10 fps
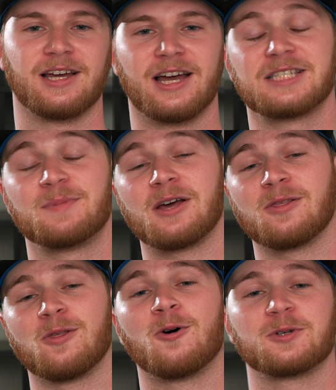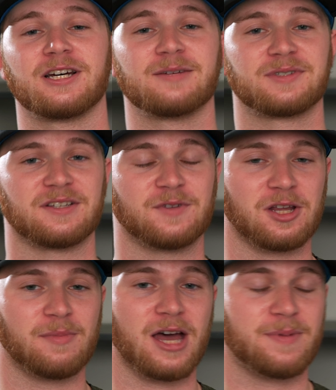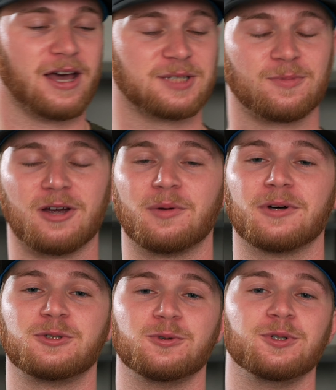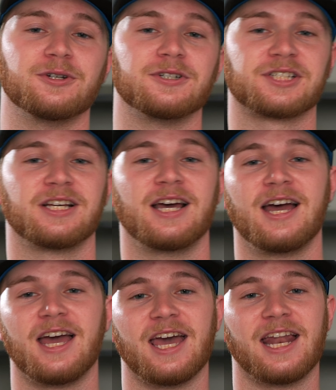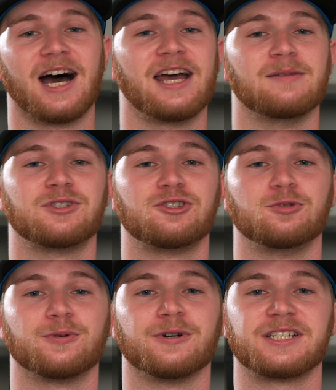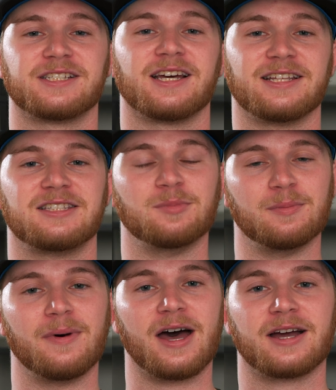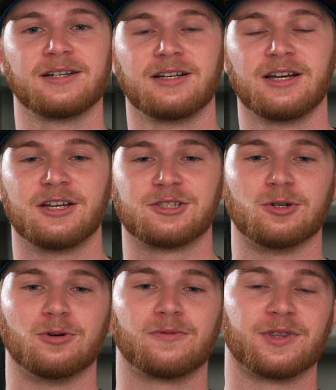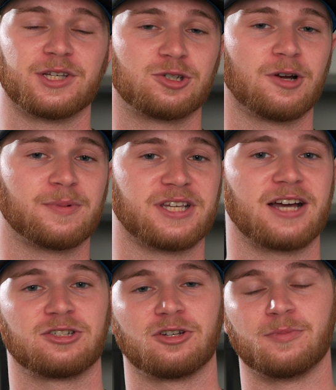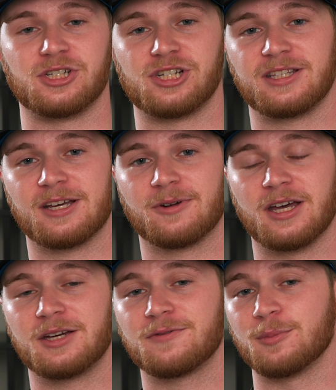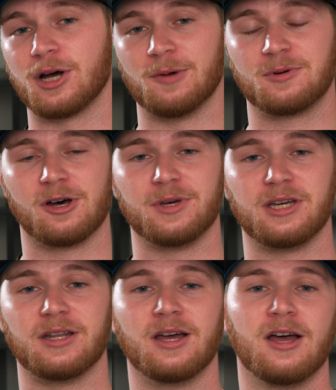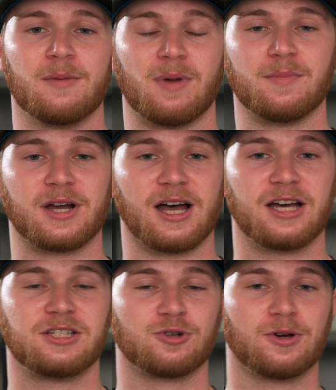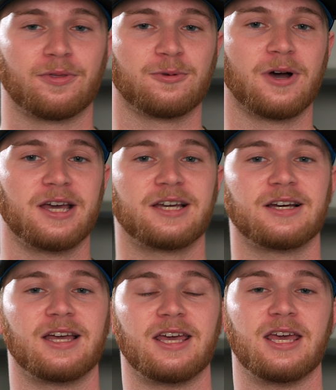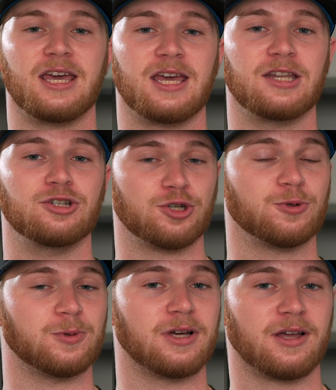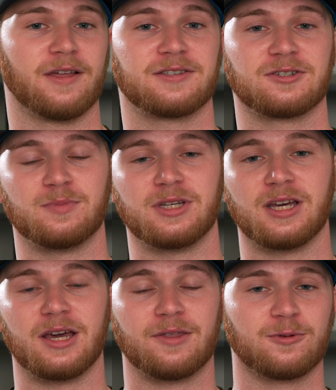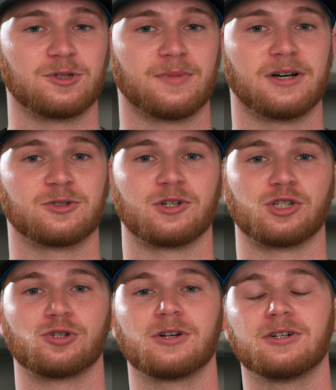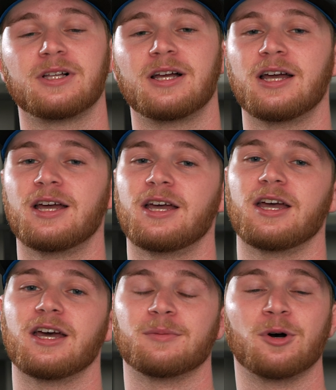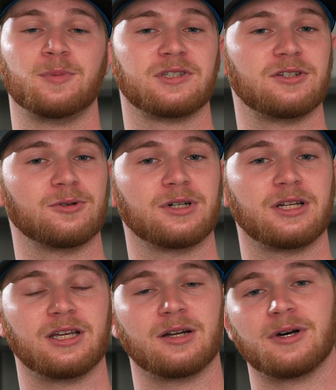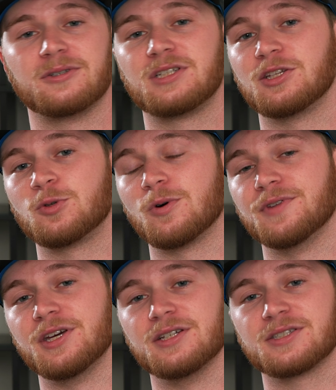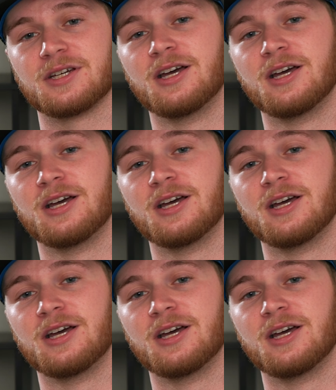It's been a long time since I've done any backpacking. It's probably been about 2 years, and I am super excited to be back. So for this trip, it's actually going to be a shakedown hike for my upcoming Ben MacKaye Trail through hike in June. That's going to be a 300-mile stretch of trail, and I'm hoping to do it in about 10 to 12 days.